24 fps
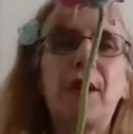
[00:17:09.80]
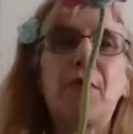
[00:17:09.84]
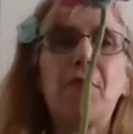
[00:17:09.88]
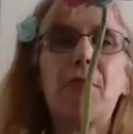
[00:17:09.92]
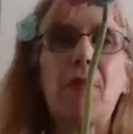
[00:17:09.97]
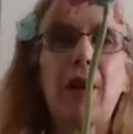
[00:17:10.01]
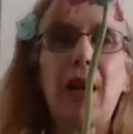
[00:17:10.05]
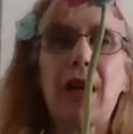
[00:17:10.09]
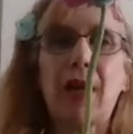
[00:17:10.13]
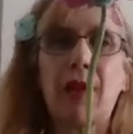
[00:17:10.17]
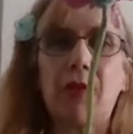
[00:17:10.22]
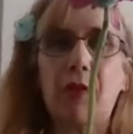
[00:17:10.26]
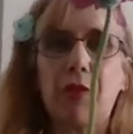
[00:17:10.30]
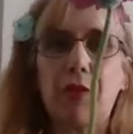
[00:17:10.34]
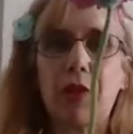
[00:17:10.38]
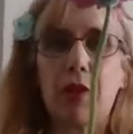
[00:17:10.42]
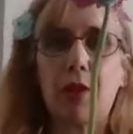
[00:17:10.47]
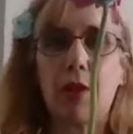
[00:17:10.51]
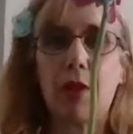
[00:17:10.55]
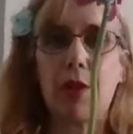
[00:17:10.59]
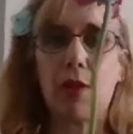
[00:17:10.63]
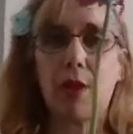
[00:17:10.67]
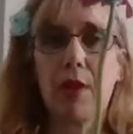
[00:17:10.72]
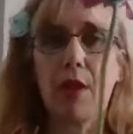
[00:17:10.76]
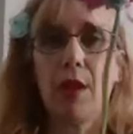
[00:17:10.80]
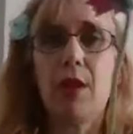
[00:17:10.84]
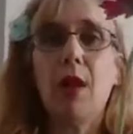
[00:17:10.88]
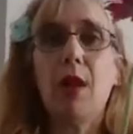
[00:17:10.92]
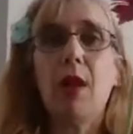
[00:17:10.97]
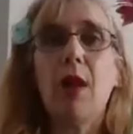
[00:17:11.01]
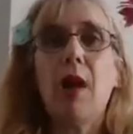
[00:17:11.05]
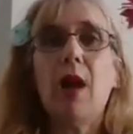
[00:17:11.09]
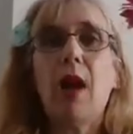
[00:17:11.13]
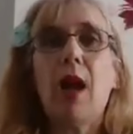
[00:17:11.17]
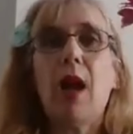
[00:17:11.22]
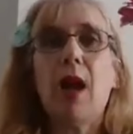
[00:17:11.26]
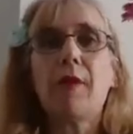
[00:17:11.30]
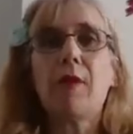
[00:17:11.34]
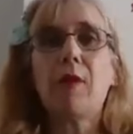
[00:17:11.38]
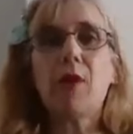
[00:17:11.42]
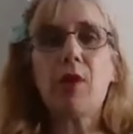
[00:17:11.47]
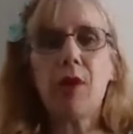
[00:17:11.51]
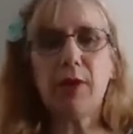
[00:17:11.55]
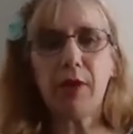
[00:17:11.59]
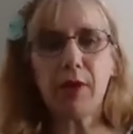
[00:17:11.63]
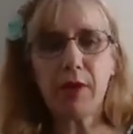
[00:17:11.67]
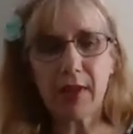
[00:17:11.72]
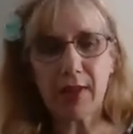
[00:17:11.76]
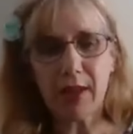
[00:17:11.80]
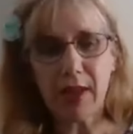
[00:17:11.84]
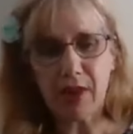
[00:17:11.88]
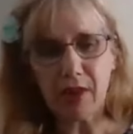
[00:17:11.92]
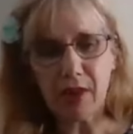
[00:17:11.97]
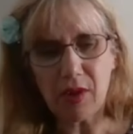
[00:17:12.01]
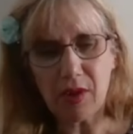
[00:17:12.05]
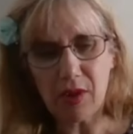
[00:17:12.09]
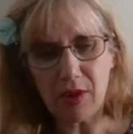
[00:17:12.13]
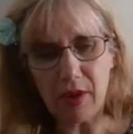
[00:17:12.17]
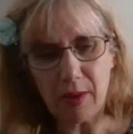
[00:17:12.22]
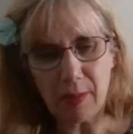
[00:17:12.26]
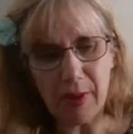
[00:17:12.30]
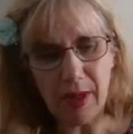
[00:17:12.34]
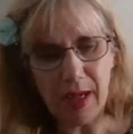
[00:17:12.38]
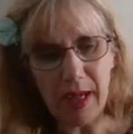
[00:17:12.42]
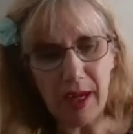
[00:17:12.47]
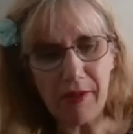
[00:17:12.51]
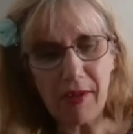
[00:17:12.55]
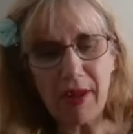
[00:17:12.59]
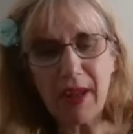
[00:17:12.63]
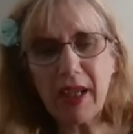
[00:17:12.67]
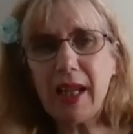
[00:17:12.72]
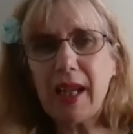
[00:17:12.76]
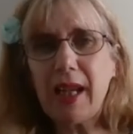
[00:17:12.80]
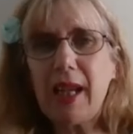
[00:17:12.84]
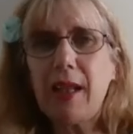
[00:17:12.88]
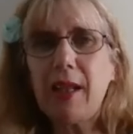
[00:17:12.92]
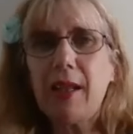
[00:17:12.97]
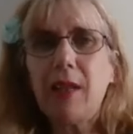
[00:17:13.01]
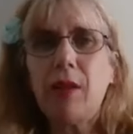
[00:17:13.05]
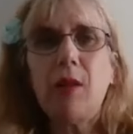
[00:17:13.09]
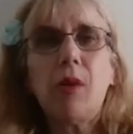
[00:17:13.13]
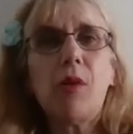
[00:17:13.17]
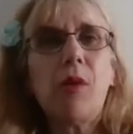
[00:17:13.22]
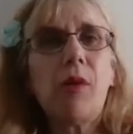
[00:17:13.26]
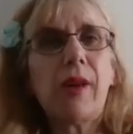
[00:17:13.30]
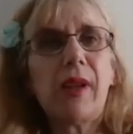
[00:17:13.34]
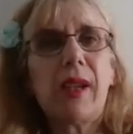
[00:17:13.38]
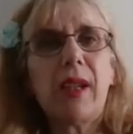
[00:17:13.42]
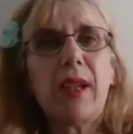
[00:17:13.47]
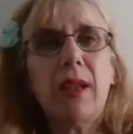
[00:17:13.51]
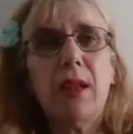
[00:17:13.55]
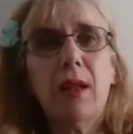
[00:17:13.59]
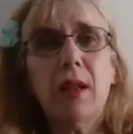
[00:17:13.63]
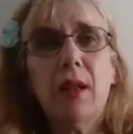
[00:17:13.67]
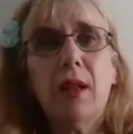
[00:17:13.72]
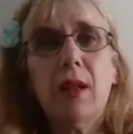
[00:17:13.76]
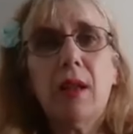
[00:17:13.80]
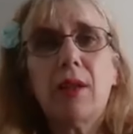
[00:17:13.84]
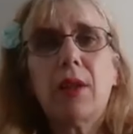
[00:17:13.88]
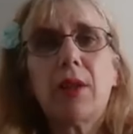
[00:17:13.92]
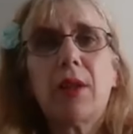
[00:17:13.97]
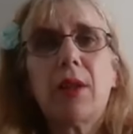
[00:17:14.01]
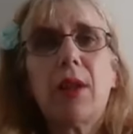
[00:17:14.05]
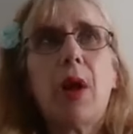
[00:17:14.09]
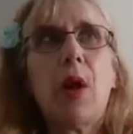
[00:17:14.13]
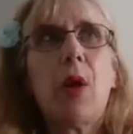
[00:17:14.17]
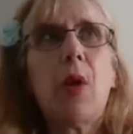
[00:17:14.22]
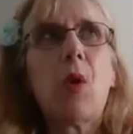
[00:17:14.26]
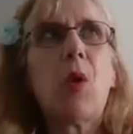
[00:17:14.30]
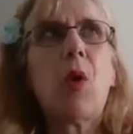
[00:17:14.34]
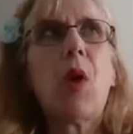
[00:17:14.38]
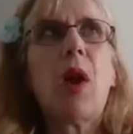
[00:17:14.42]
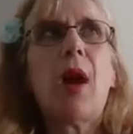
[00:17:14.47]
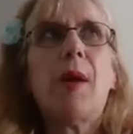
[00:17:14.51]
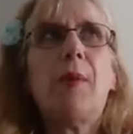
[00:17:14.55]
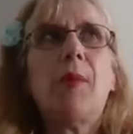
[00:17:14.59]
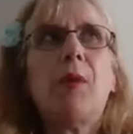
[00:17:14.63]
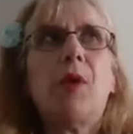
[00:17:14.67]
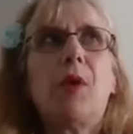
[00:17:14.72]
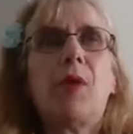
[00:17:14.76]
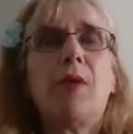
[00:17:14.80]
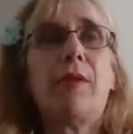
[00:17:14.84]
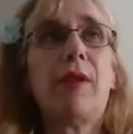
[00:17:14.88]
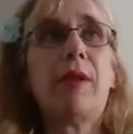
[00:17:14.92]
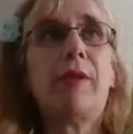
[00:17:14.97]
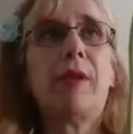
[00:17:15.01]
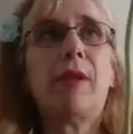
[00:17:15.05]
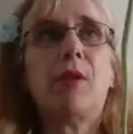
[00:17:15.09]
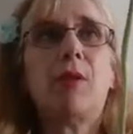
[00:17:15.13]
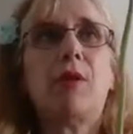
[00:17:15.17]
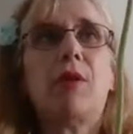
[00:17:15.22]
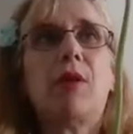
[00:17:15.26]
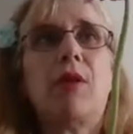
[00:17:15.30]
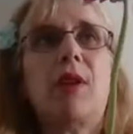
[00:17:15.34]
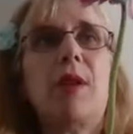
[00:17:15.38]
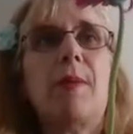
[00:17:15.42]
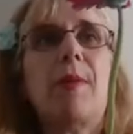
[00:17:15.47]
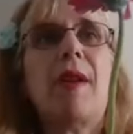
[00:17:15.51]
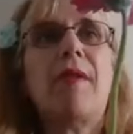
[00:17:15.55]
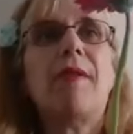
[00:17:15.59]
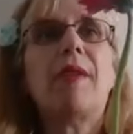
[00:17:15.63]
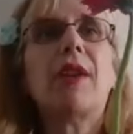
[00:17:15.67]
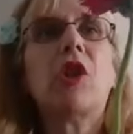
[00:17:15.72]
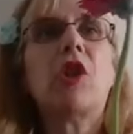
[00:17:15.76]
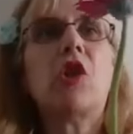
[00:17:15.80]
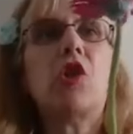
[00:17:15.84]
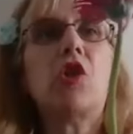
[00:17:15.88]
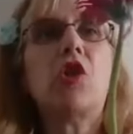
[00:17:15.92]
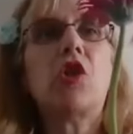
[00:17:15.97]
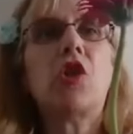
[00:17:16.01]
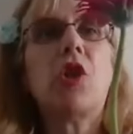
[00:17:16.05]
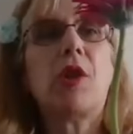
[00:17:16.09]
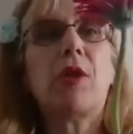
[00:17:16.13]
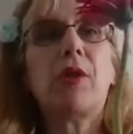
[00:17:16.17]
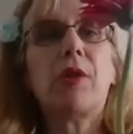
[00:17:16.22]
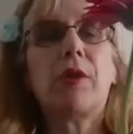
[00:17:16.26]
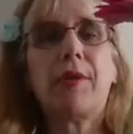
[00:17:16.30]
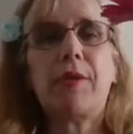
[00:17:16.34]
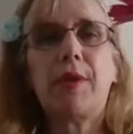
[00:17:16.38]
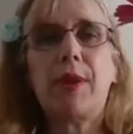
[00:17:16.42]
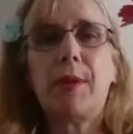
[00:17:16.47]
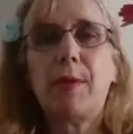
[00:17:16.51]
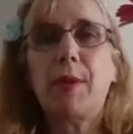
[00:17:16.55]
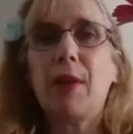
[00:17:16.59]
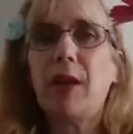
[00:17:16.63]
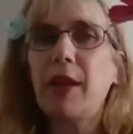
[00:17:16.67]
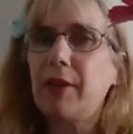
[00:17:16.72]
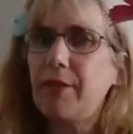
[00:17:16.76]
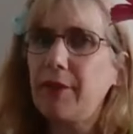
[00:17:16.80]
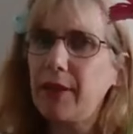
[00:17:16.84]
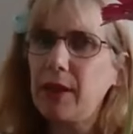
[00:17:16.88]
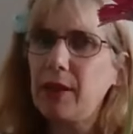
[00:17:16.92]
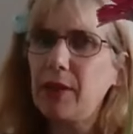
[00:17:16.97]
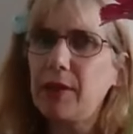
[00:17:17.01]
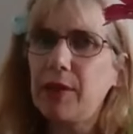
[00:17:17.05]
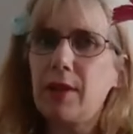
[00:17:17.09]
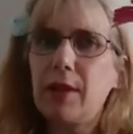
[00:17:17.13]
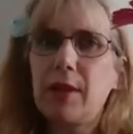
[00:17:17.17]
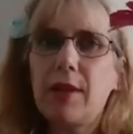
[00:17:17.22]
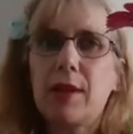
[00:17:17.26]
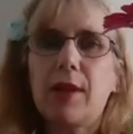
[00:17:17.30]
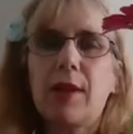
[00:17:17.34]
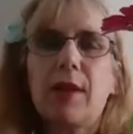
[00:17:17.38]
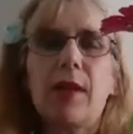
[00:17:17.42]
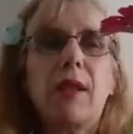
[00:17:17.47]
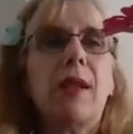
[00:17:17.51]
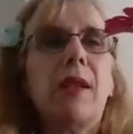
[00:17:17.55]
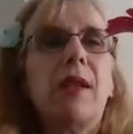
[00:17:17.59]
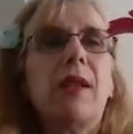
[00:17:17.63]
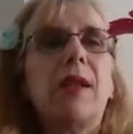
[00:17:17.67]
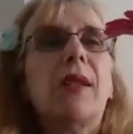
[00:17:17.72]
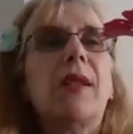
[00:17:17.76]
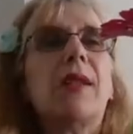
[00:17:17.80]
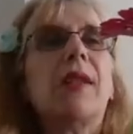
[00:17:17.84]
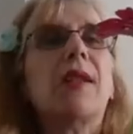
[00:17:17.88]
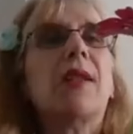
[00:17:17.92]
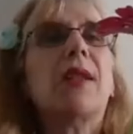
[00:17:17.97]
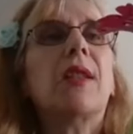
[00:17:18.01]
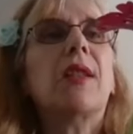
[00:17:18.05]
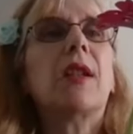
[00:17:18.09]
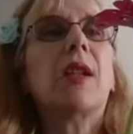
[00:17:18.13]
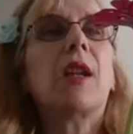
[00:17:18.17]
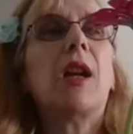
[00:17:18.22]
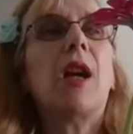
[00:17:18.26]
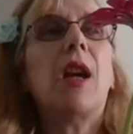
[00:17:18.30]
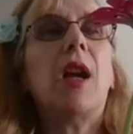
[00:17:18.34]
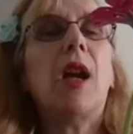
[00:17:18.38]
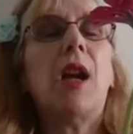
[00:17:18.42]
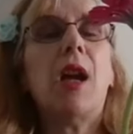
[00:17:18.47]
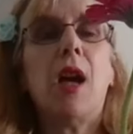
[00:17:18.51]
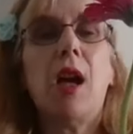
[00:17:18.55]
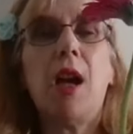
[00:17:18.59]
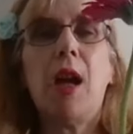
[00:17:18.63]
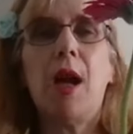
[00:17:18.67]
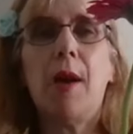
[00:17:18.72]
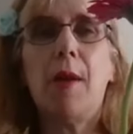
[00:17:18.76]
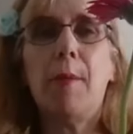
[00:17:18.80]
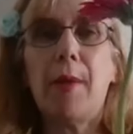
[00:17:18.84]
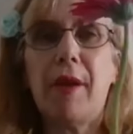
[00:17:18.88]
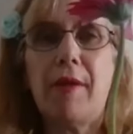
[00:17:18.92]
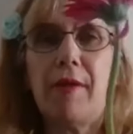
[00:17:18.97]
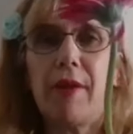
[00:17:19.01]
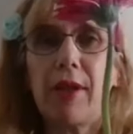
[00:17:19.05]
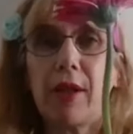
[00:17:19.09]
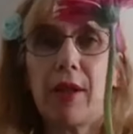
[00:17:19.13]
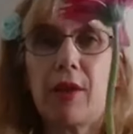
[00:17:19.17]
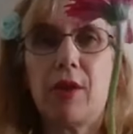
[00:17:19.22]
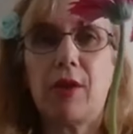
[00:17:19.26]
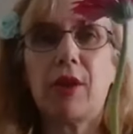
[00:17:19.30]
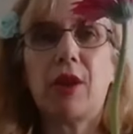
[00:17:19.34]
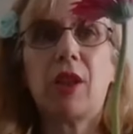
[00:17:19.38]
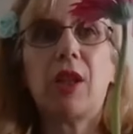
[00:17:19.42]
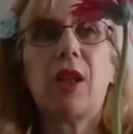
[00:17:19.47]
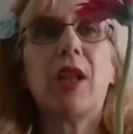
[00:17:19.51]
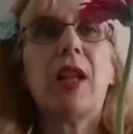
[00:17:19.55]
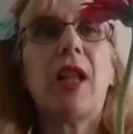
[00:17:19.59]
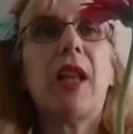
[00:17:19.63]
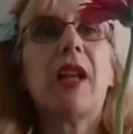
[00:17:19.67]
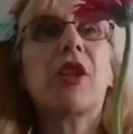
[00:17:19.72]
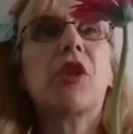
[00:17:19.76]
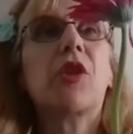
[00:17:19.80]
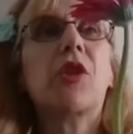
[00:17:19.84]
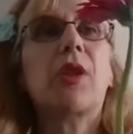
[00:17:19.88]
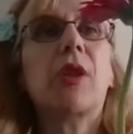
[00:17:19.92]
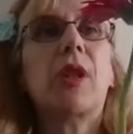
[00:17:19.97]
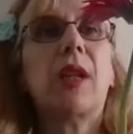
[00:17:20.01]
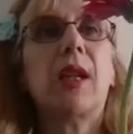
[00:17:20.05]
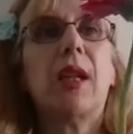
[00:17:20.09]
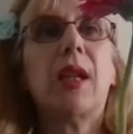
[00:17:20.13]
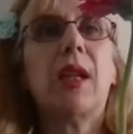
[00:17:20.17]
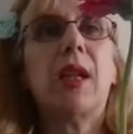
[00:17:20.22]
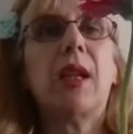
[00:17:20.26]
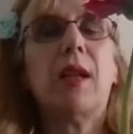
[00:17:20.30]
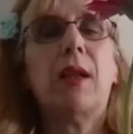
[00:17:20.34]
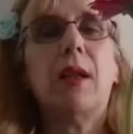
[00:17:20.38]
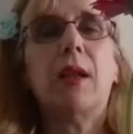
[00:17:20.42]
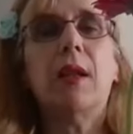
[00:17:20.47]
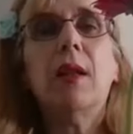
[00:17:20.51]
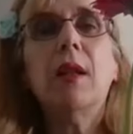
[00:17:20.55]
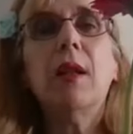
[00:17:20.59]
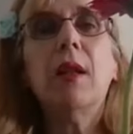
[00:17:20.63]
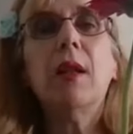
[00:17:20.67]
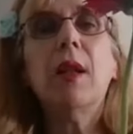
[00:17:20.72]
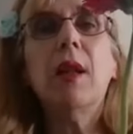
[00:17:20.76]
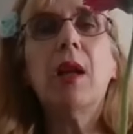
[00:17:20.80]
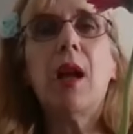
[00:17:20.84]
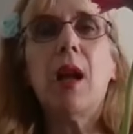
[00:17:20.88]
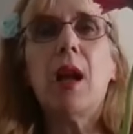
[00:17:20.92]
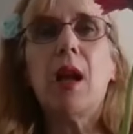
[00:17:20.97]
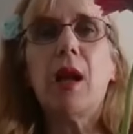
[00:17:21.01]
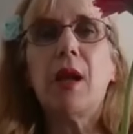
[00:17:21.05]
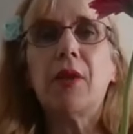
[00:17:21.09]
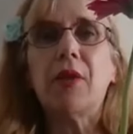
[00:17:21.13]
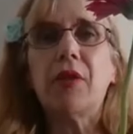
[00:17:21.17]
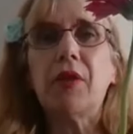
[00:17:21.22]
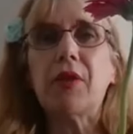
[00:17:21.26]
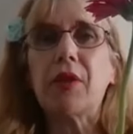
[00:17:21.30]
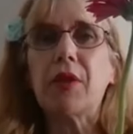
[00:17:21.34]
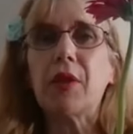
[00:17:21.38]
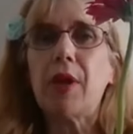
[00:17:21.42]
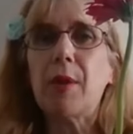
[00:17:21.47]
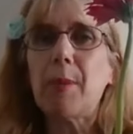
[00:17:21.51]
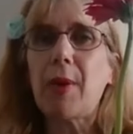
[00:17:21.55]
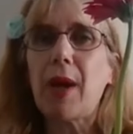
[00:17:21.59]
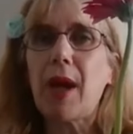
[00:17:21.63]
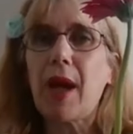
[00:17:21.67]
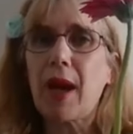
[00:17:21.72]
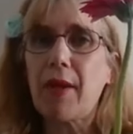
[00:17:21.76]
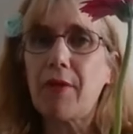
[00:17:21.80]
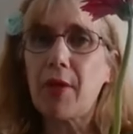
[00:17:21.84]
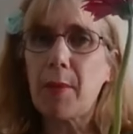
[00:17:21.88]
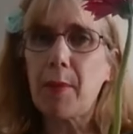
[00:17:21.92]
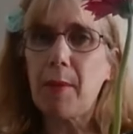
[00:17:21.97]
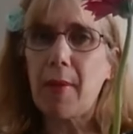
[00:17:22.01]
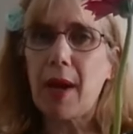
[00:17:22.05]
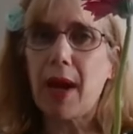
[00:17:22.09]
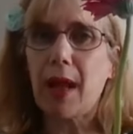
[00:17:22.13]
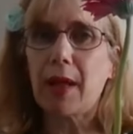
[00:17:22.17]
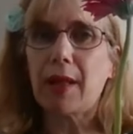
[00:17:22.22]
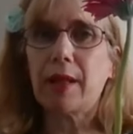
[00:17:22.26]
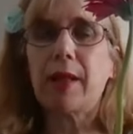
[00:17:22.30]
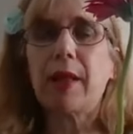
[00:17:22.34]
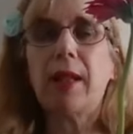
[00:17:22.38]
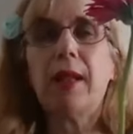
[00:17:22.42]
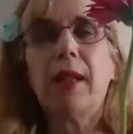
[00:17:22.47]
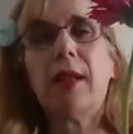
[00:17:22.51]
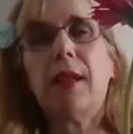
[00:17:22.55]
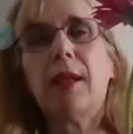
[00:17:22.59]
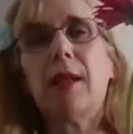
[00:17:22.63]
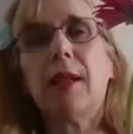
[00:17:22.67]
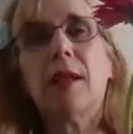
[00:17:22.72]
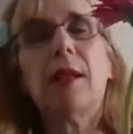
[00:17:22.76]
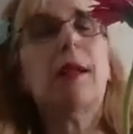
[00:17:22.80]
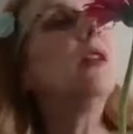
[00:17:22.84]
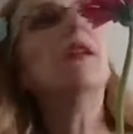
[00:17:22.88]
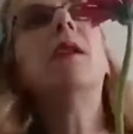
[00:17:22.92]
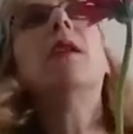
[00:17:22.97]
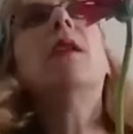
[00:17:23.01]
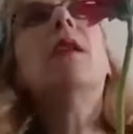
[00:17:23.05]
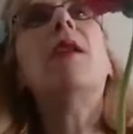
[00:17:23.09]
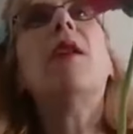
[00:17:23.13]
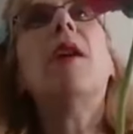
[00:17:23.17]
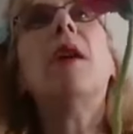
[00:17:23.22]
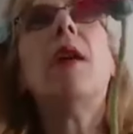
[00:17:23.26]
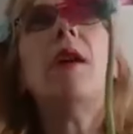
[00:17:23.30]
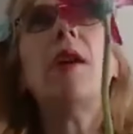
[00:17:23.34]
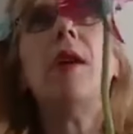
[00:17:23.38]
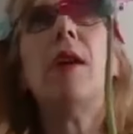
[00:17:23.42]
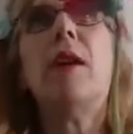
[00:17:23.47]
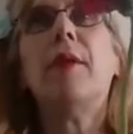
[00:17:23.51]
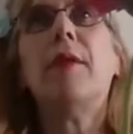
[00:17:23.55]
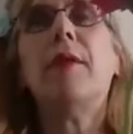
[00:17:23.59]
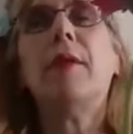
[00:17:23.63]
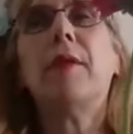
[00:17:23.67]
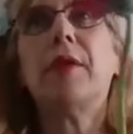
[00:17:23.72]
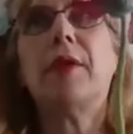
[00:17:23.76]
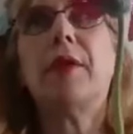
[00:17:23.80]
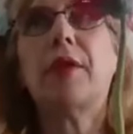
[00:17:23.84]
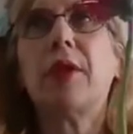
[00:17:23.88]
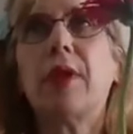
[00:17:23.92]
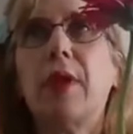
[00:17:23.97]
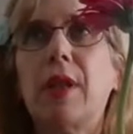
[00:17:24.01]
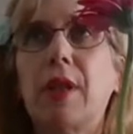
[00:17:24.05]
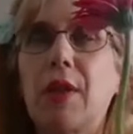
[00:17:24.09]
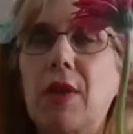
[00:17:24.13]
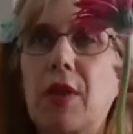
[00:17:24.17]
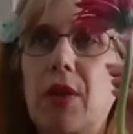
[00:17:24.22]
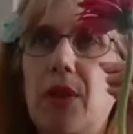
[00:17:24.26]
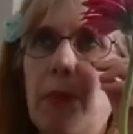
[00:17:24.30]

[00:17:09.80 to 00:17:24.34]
be around her. I've got the sense, I'm hearing Illinois, so I'm not very good on American geography, but I feel there's, this is an American connection here. And um, I have a man here uh, in